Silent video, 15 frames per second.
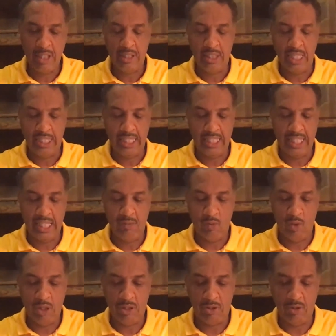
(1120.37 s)
They did not
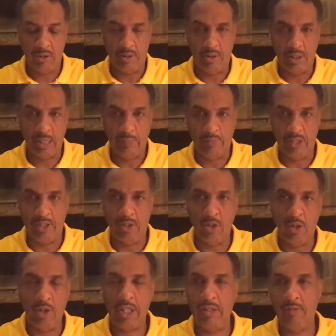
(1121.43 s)
want to accept the
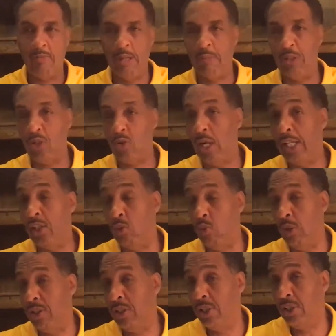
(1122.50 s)
anointed. Remember,
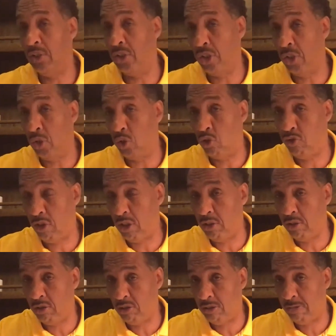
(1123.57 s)
Christ went to the Jews
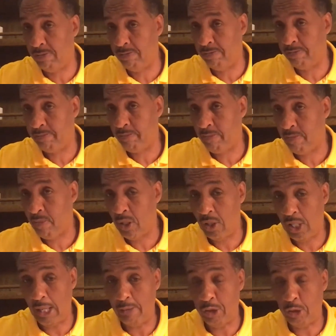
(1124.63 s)
first.
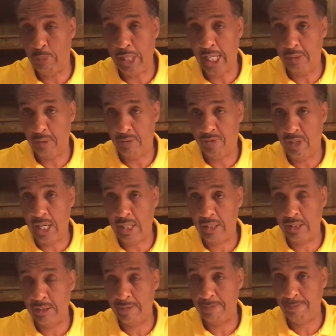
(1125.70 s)
That was a plan of the
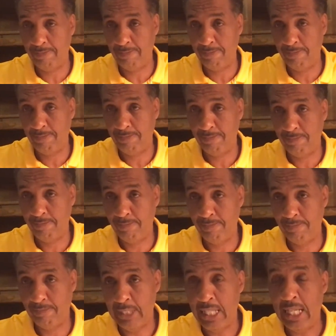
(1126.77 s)
Father
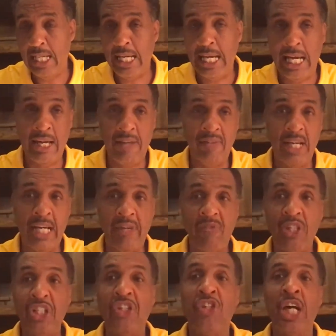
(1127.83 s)
and they
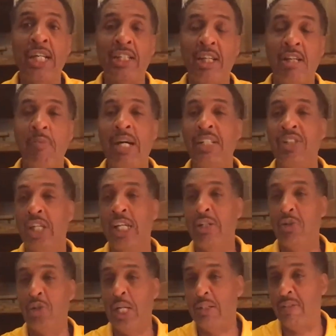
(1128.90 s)
rejected him. Isaiah
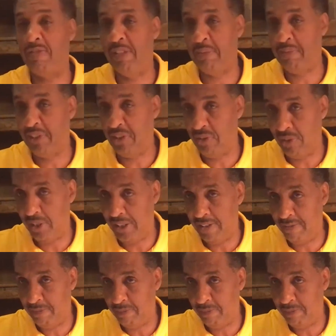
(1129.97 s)
chapter 53.